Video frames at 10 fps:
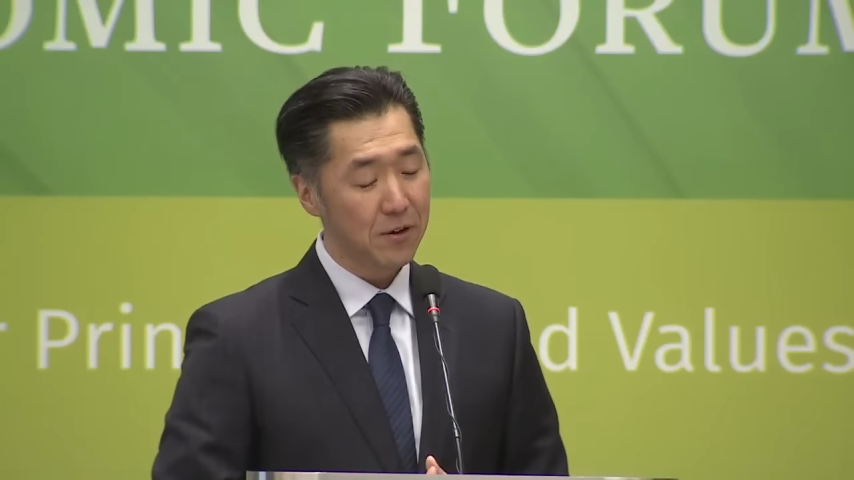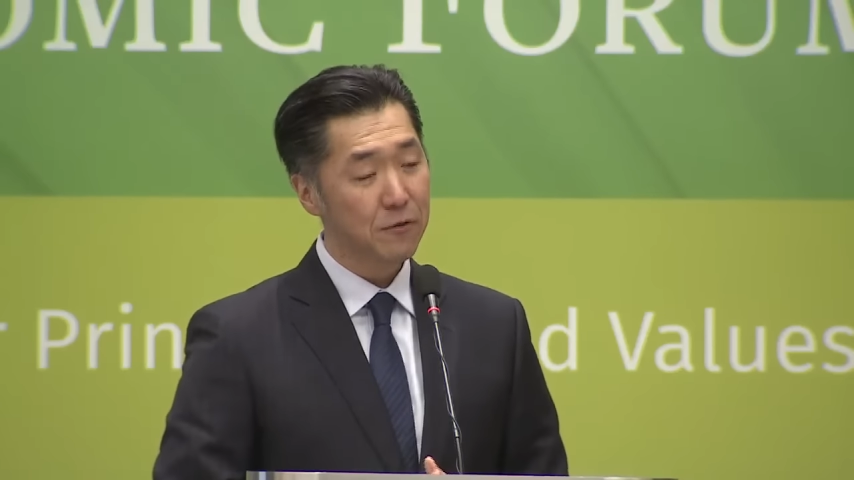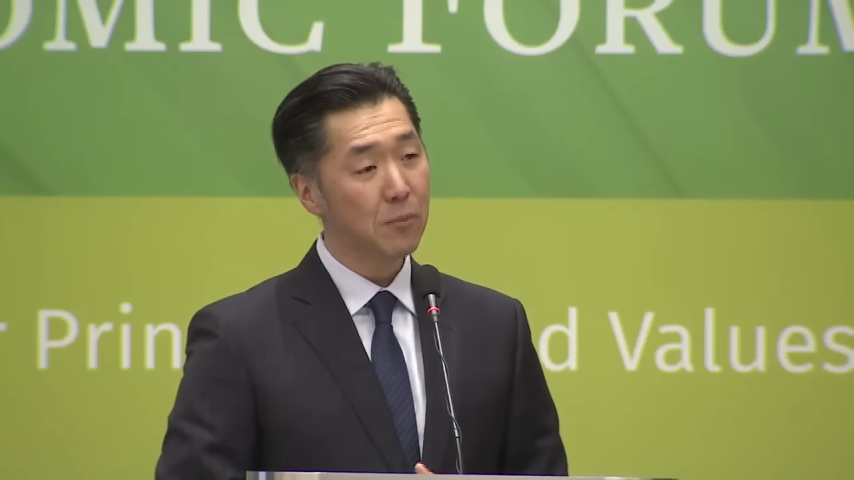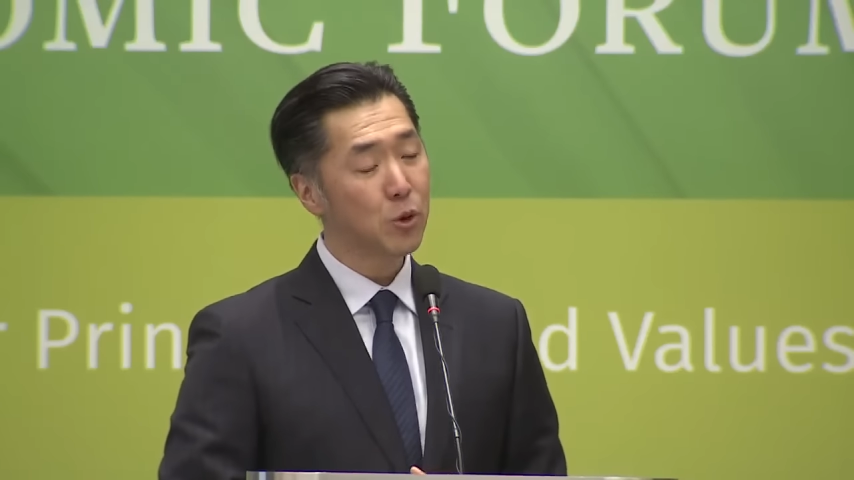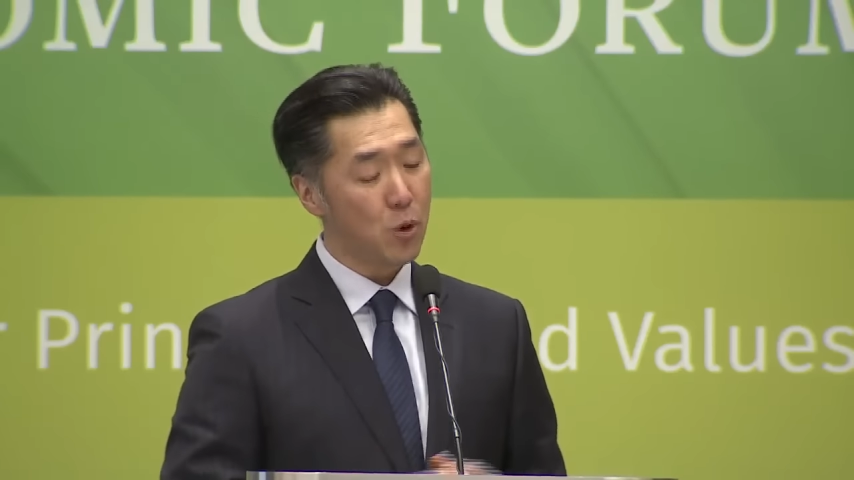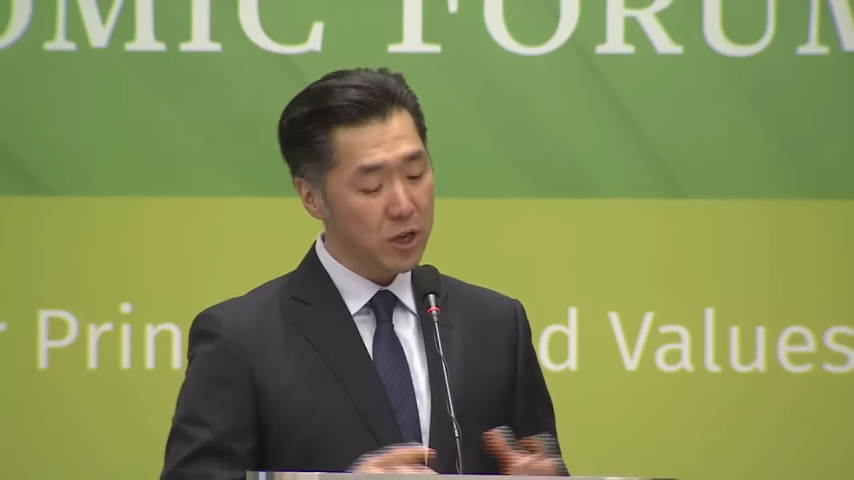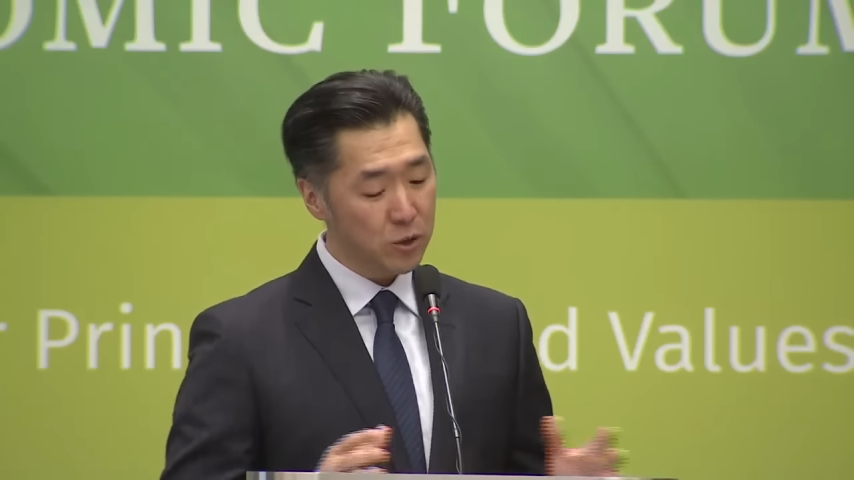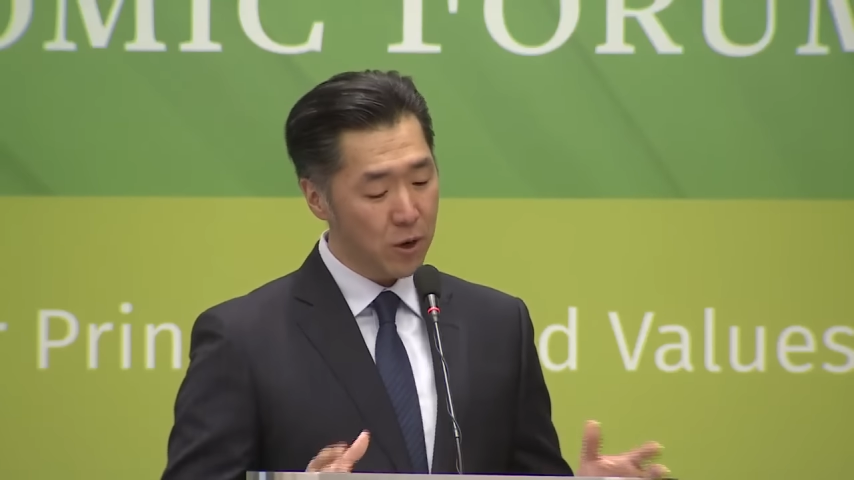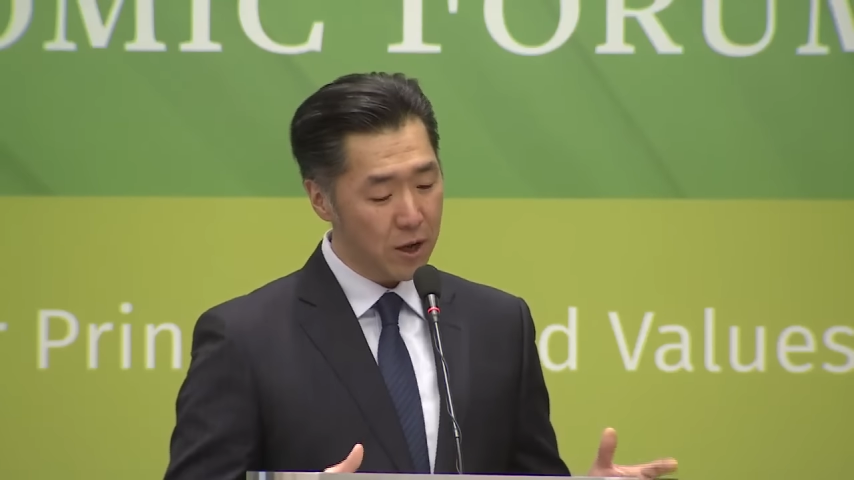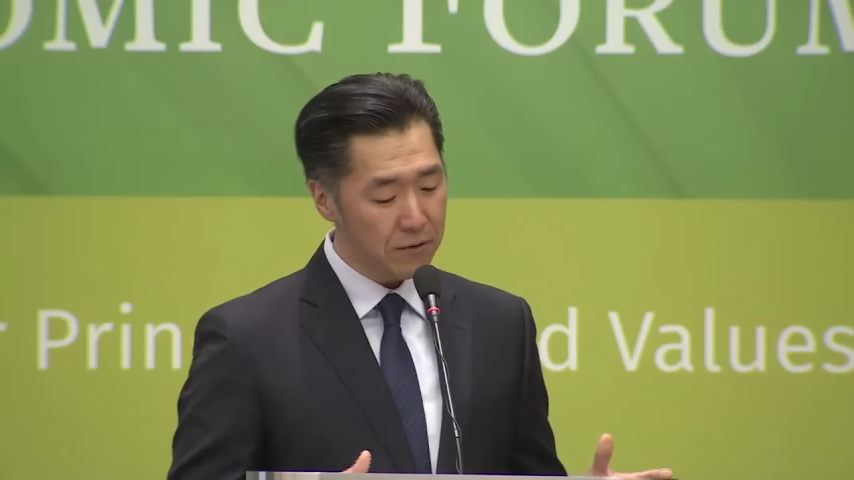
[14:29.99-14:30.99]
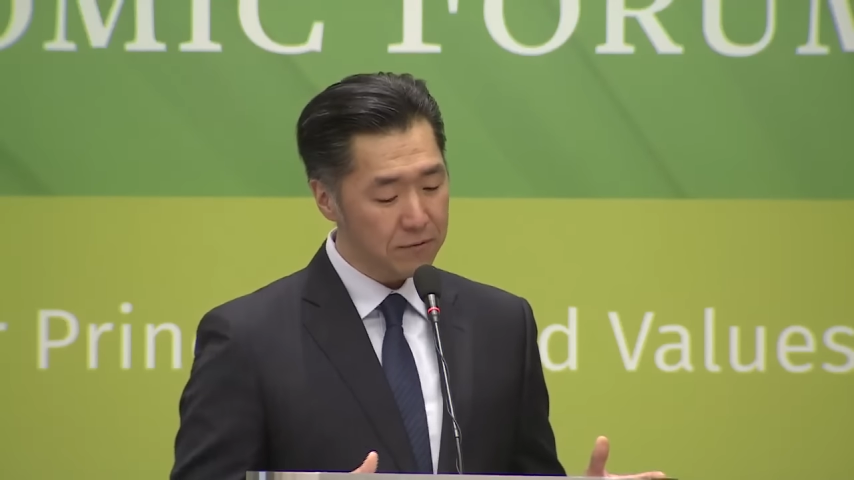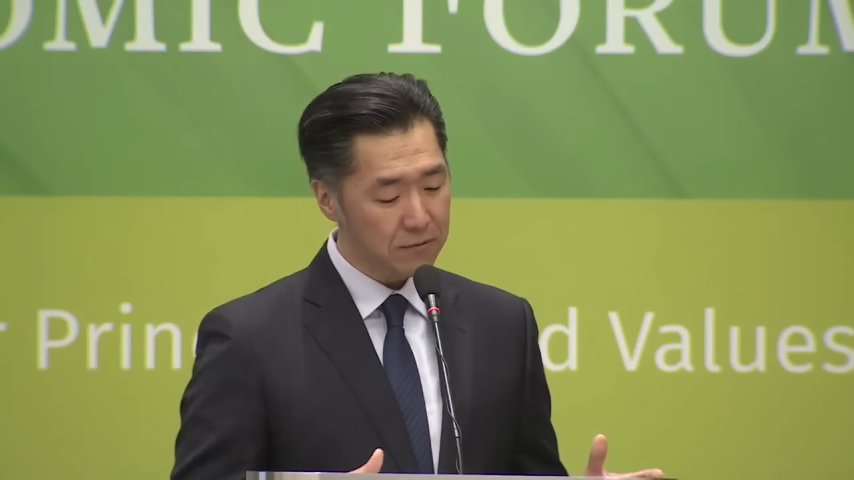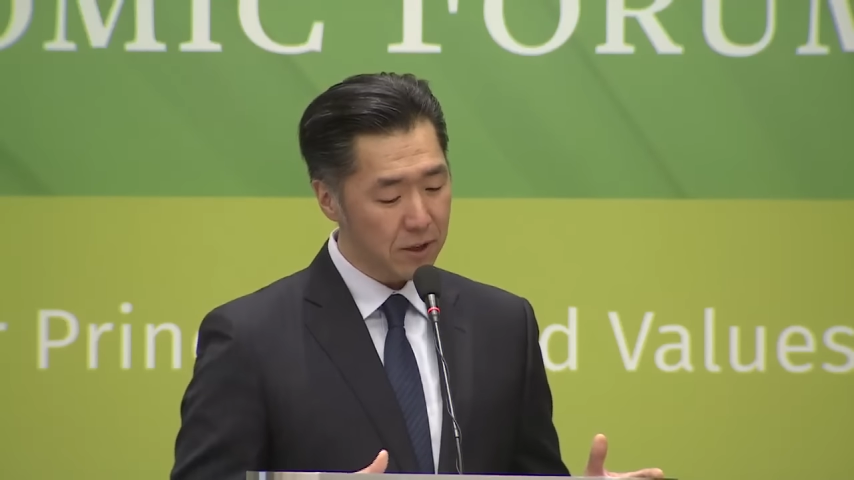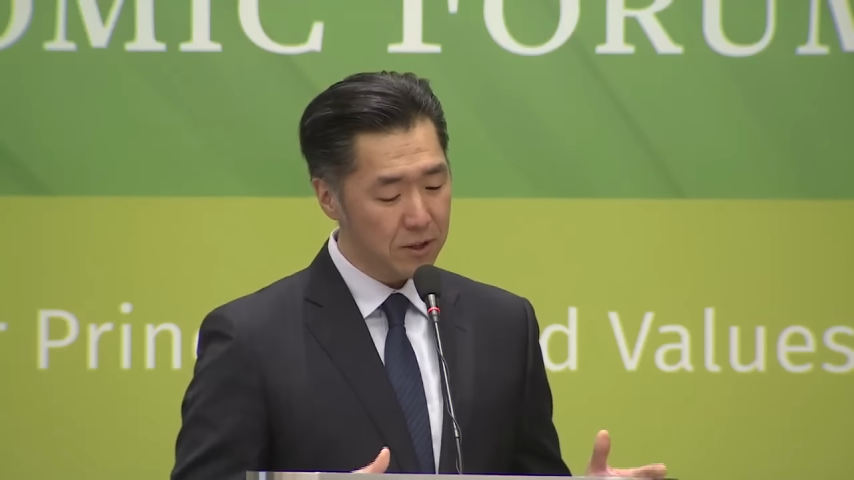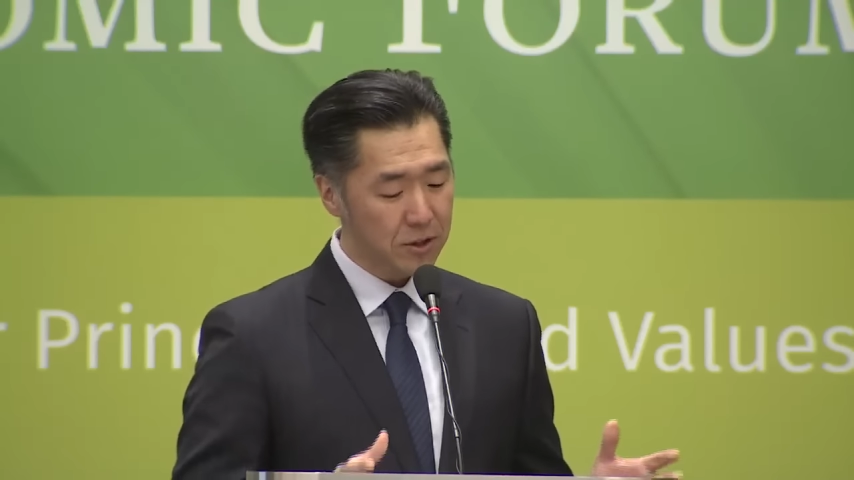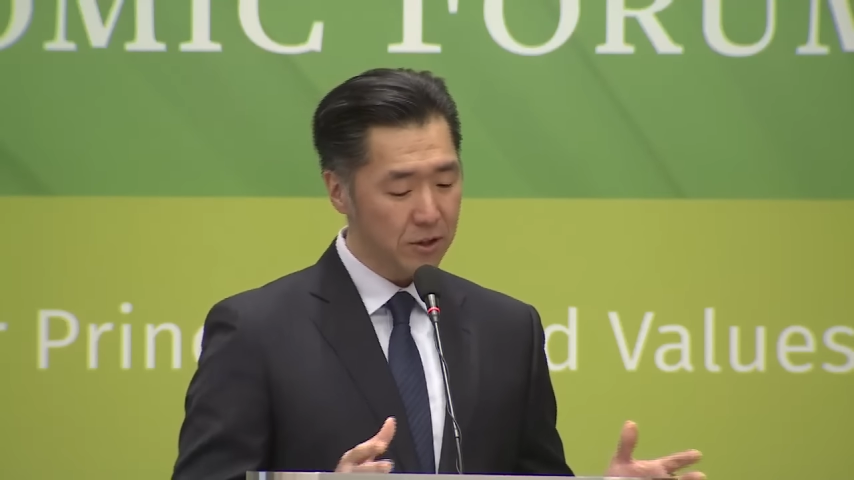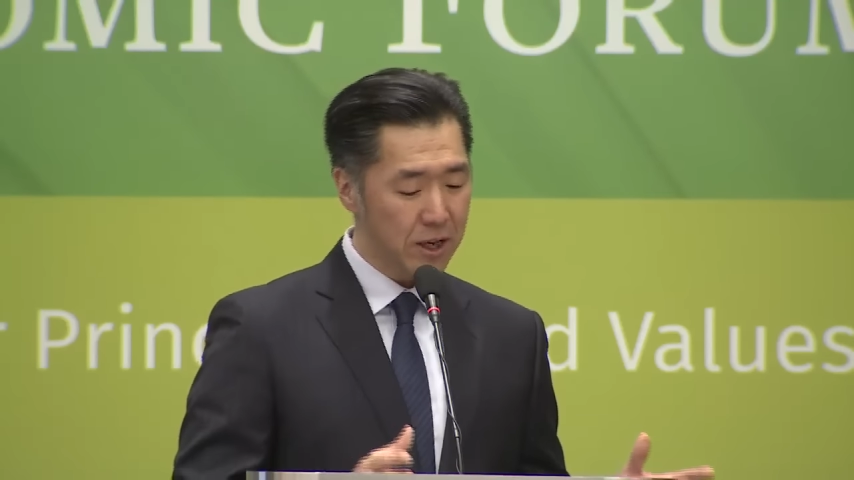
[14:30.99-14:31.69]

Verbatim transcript: From twenty twelve until